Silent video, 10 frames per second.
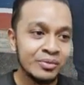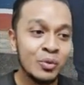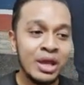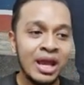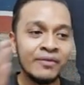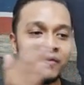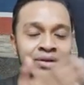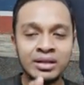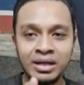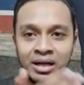we have
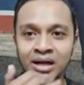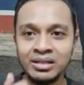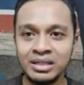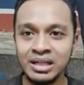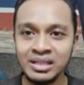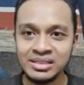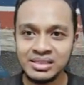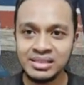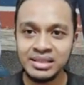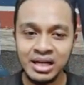the
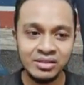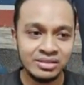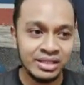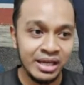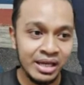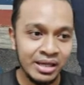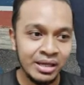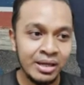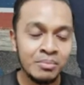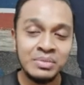last nouns there.
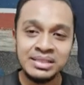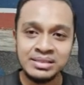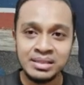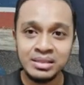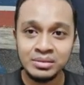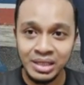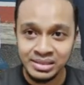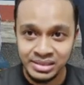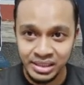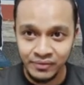Mr.
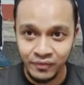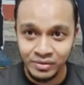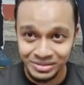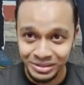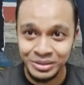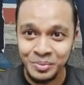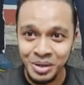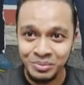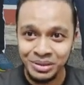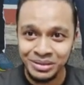Razif. Still
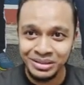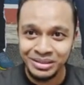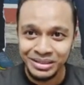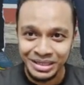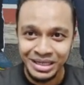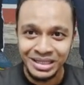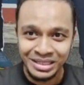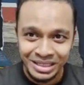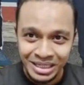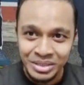remember? Ingat
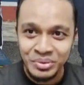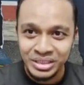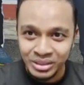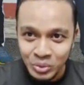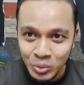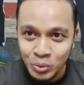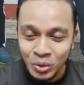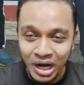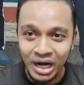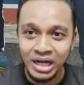lagi kan nama
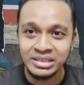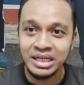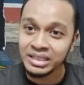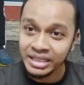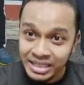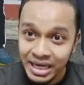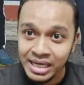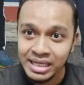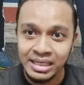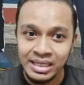cikgu? Jangan tak ingat.
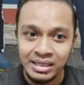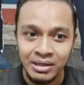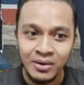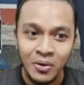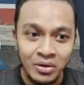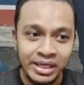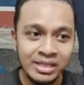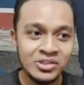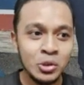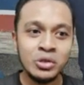
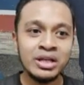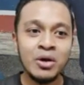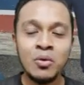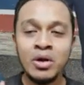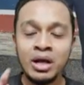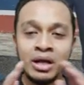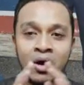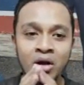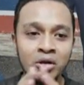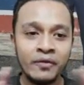Okay, so now
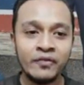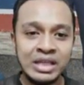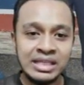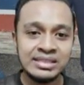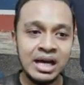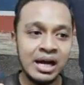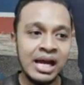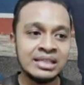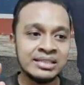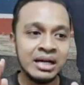all of these are
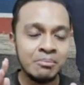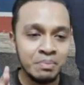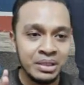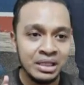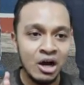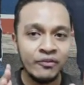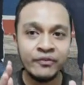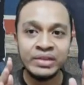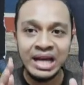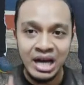example of
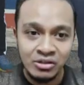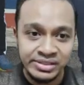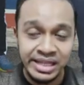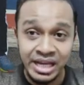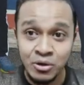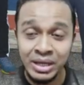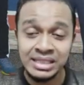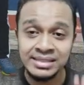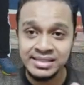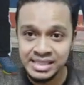nouns that you
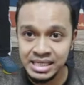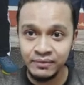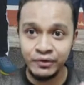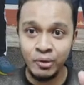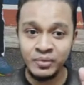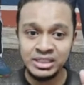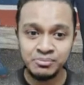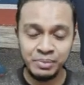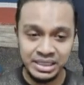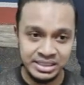can see from this
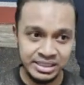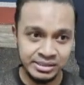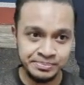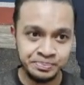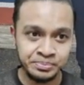picture.